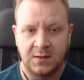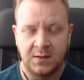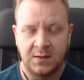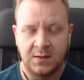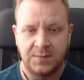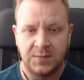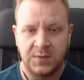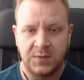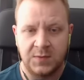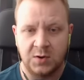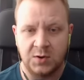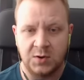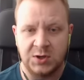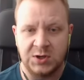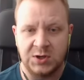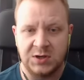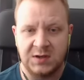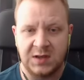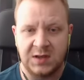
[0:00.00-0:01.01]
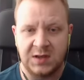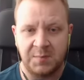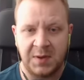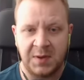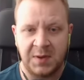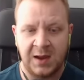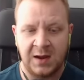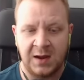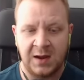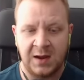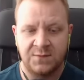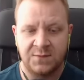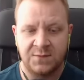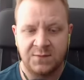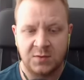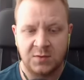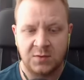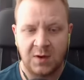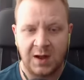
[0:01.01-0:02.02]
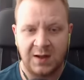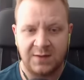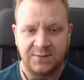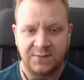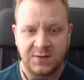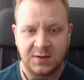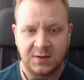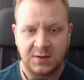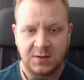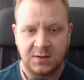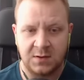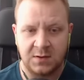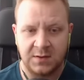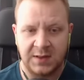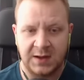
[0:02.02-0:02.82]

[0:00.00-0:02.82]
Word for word: you know, you need to get paid for the graphic and all that kind of